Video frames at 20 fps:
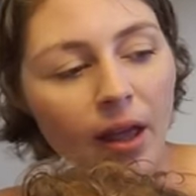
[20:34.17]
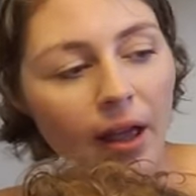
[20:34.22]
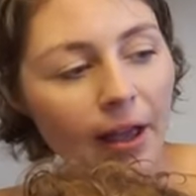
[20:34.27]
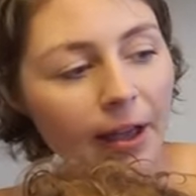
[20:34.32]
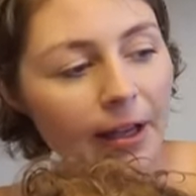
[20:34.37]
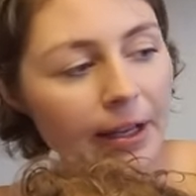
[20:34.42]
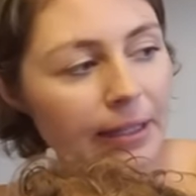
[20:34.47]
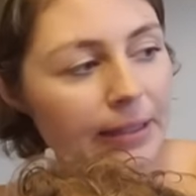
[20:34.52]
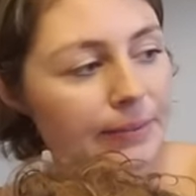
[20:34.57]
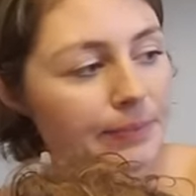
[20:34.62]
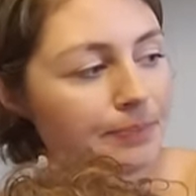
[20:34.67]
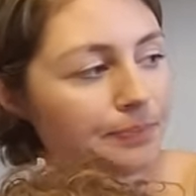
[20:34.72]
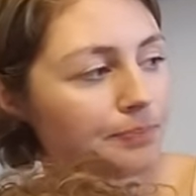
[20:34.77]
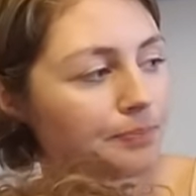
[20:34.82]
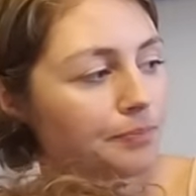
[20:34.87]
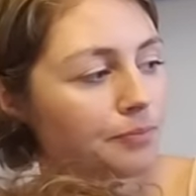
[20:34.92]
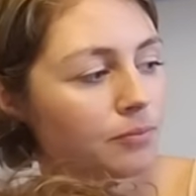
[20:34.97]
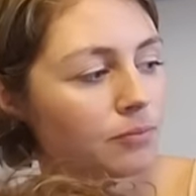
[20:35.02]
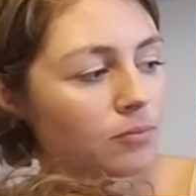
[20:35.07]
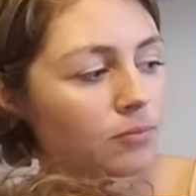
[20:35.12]
And
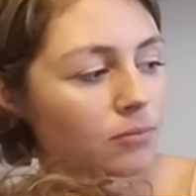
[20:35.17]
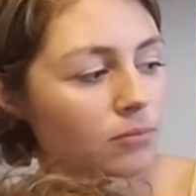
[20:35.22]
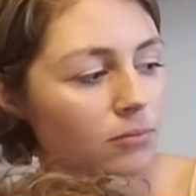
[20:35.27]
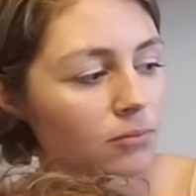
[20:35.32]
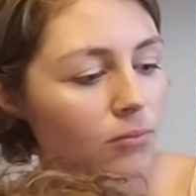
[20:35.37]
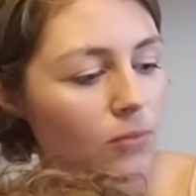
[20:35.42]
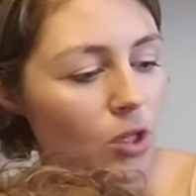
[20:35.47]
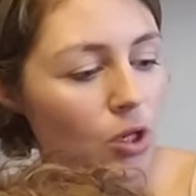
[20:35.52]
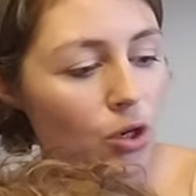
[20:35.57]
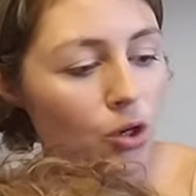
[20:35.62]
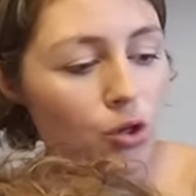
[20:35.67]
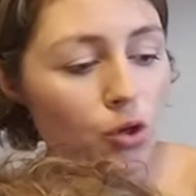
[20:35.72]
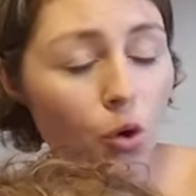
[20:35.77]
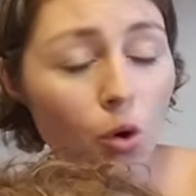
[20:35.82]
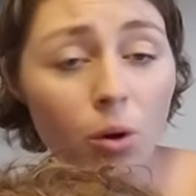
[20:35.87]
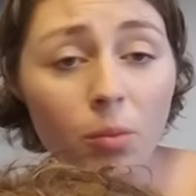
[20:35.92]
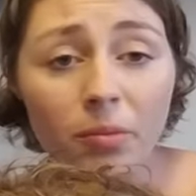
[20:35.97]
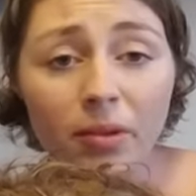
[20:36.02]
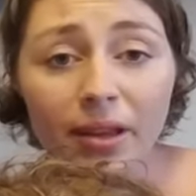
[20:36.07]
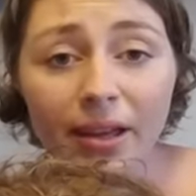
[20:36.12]

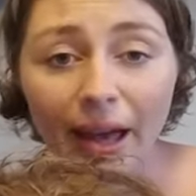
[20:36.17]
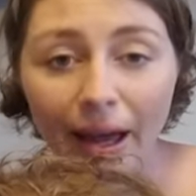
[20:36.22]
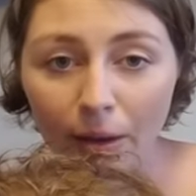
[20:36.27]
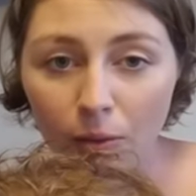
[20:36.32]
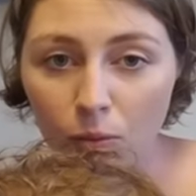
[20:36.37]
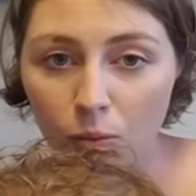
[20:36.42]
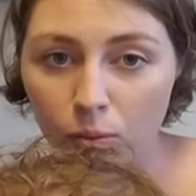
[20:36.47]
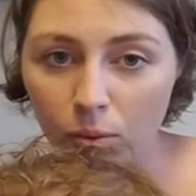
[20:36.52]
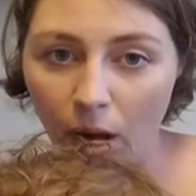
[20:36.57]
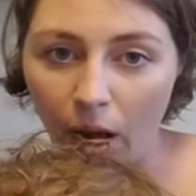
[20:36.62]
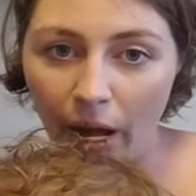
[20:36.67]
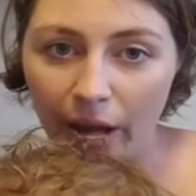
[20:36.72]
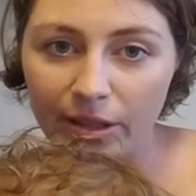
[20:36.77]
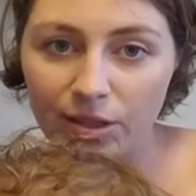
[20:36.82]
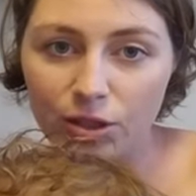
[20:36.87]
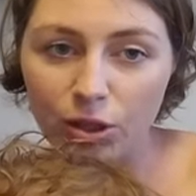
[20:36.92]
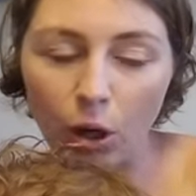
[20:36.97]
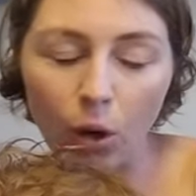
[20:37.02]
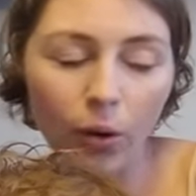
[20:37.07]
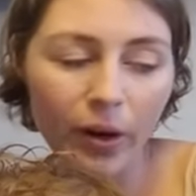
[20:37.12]
normally I, I
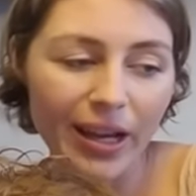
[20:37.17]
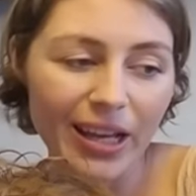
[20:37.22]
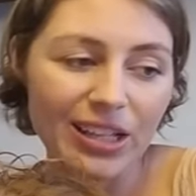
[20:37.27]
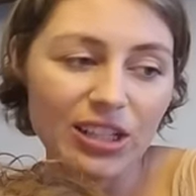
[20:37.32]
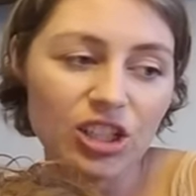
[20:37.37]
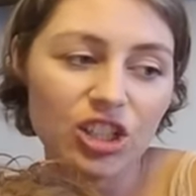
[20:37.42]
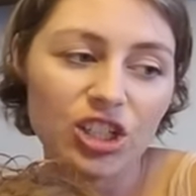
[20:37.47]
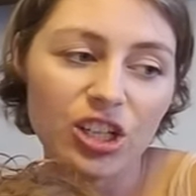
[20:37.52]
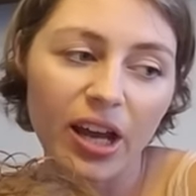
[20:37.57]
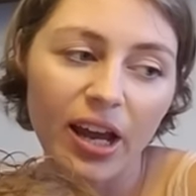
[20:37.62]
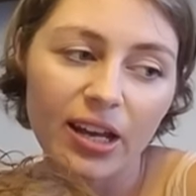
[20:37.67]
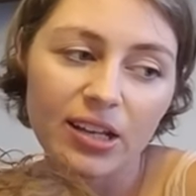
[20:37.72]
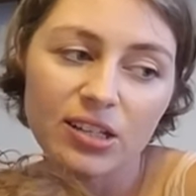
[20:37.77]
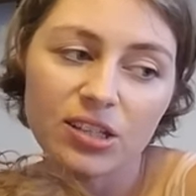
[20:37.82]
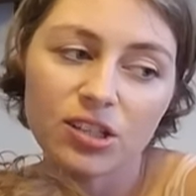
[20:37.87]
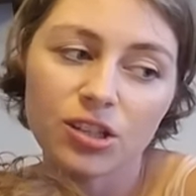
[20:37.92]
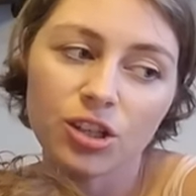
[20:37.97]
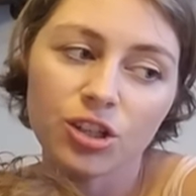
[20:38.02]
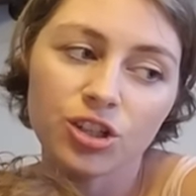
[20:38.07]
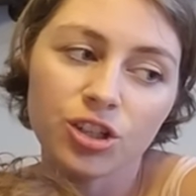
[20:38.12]
don't
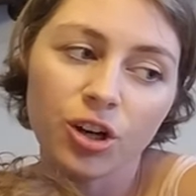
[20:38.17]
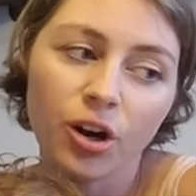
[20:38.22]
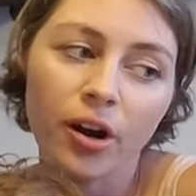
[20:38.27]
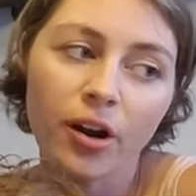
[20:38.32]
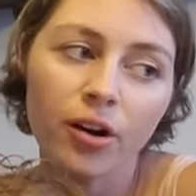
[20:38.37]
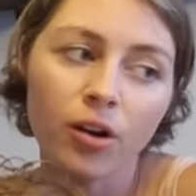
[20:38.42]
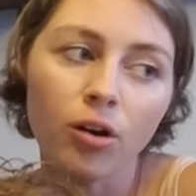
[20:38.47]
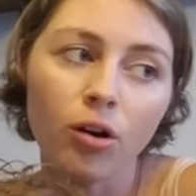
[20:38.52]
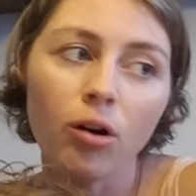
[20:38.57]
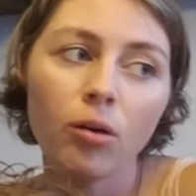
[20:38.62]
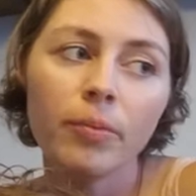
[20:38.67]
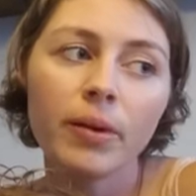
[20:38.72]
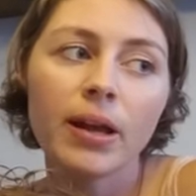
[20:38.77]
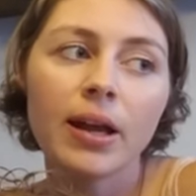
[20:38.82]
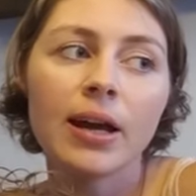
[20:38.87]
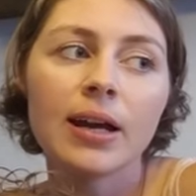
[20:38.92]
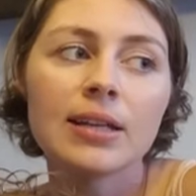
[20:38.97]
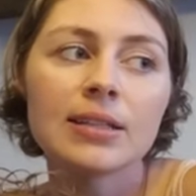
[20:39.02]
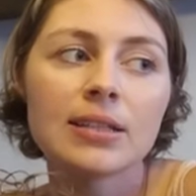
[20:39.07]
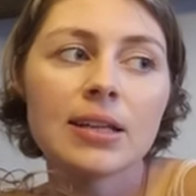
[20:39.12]
ingest the charcoal
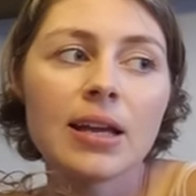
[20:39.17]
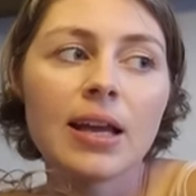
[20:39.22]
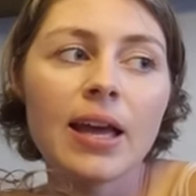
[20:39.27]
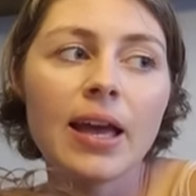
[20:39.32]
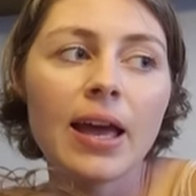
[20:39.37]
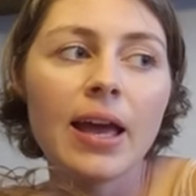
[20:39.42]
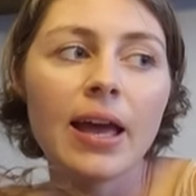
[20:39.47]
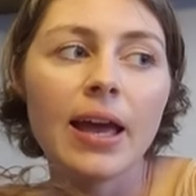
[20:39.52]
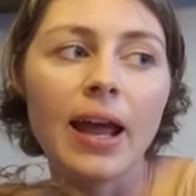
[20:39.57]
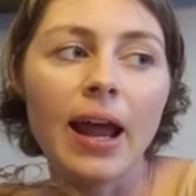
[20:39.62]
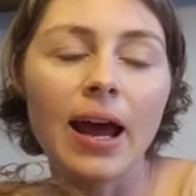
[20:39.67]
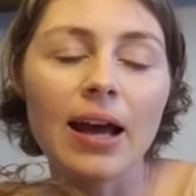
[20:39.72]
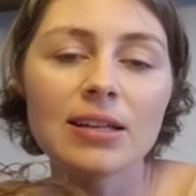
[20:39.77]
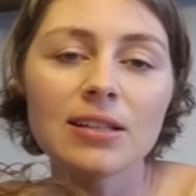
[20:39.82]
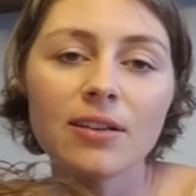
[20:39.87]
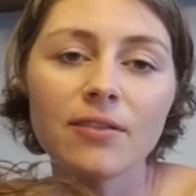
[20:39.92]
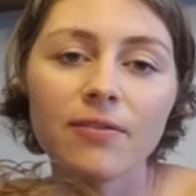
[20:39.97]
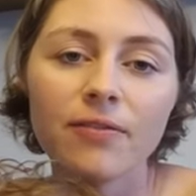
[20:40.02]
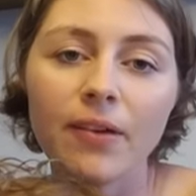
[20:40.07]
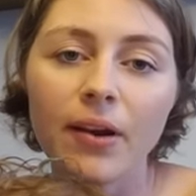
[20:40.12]
because it
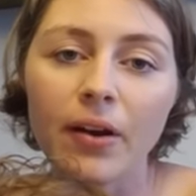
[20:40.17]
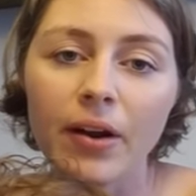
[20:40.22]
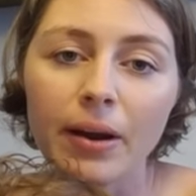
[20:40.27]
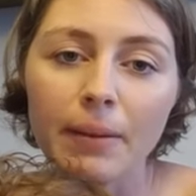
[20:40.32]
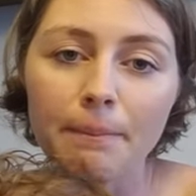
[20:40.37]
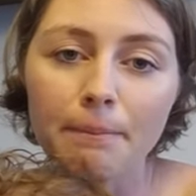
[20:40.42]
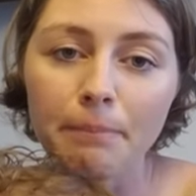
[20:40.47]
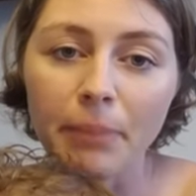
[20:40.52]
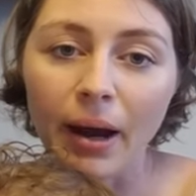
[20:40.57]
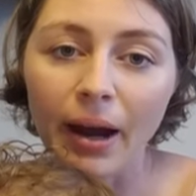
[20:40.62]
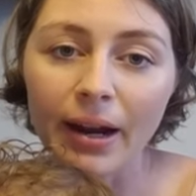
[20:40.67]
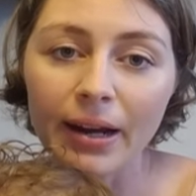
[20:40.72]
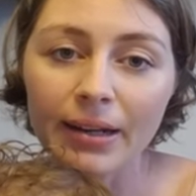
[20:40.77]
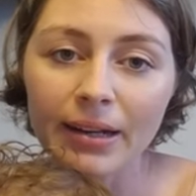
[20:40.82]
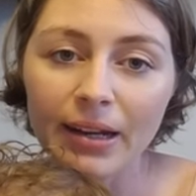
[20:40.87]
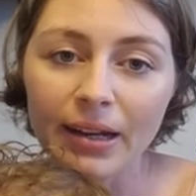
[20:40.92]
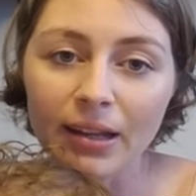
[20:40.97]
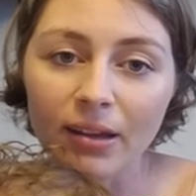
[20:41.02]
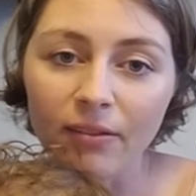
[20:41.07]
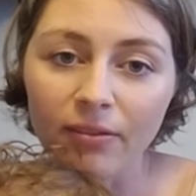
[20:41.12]
has a very
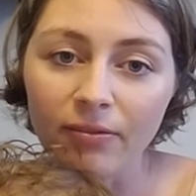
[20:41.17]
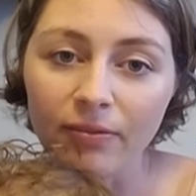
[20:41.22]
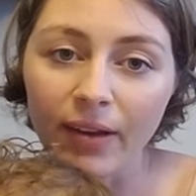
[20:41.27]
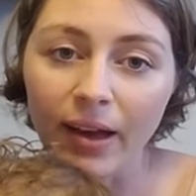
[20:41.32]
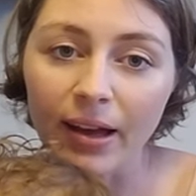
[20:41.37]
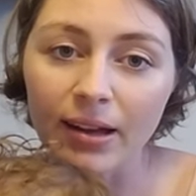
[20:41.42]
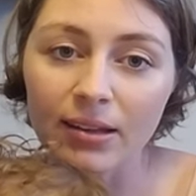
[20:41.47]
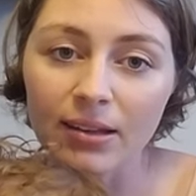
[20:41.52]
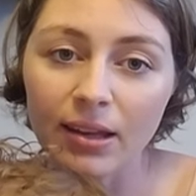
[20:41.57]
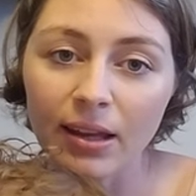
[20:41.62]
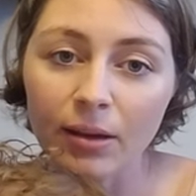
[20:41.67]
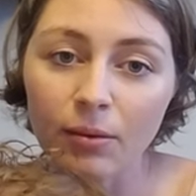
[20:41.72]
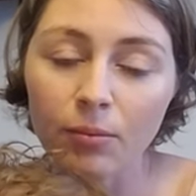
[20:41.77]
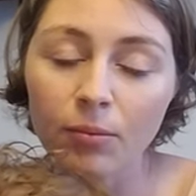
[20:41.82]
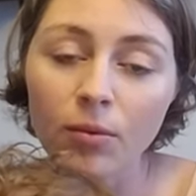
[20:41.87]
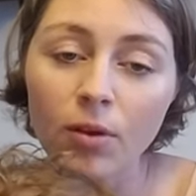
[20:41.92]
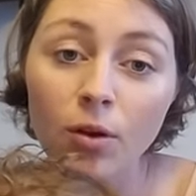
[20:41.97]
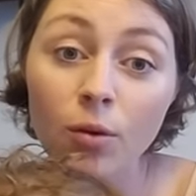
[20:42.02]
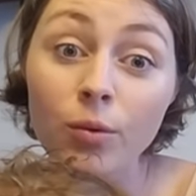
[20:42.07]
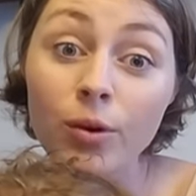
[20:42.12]
binding effect
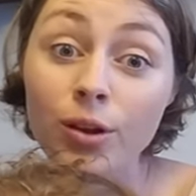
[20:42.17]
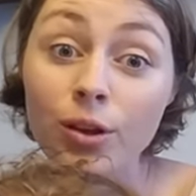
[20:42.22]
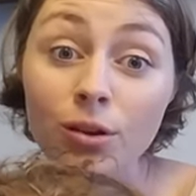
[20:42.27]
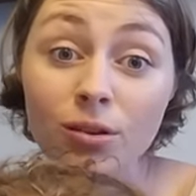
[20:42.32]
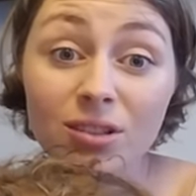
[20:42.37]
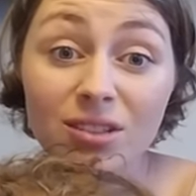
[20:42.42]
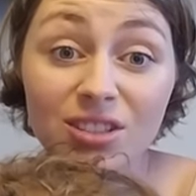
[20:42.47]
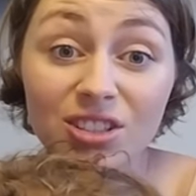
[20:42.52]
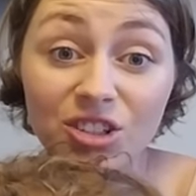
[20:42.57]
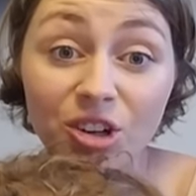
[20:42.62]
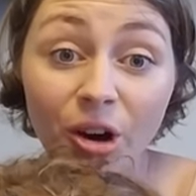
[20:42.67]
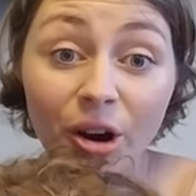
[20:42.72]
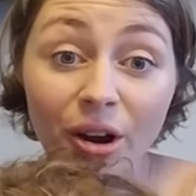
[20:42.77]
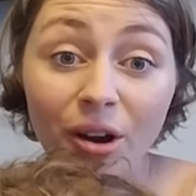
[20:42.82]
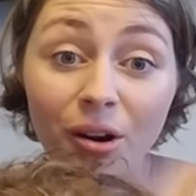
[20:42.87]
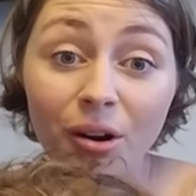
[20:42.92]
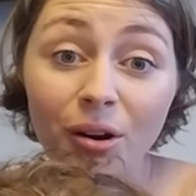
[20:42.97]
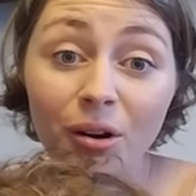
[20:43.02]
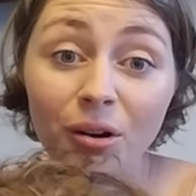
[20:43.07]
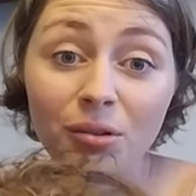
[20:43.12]
and we use
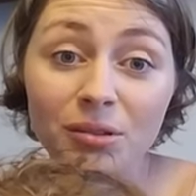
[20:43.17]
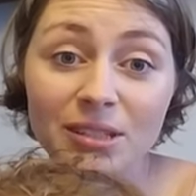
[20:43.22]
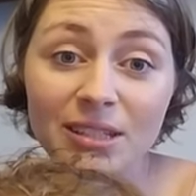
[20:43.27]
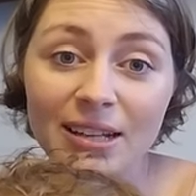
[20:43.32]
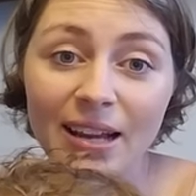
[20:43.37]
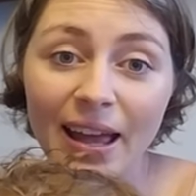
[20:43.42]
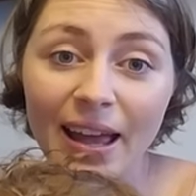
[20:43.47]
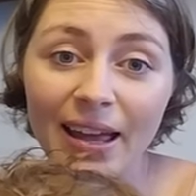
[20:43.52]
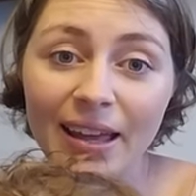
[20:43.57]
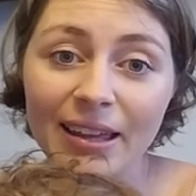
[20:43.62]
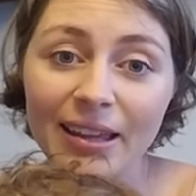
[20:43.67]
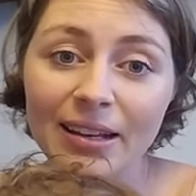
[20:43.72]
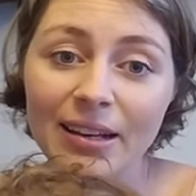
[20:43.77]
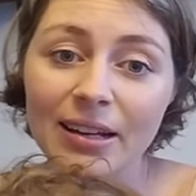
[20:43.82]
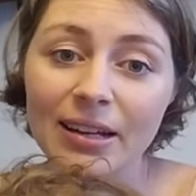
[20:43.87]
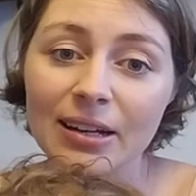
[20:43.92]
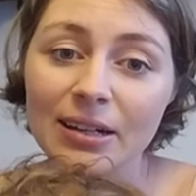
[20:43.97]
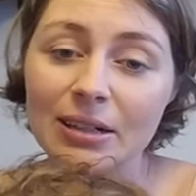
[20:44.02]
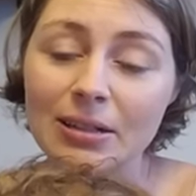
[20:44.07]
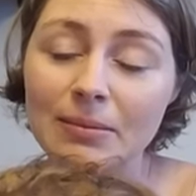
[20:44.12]
charcoal today in
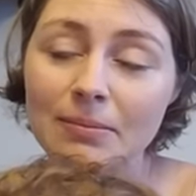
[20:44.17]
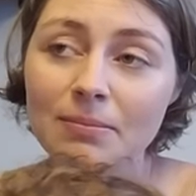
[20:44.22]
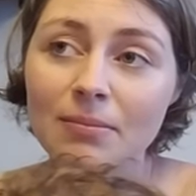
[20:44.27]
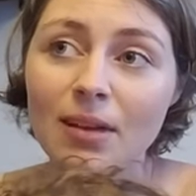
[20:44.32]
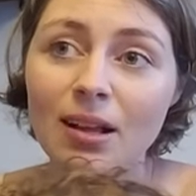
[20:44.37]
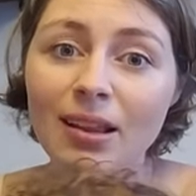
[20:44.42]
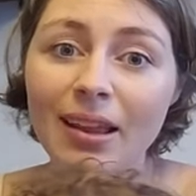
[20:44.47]
um,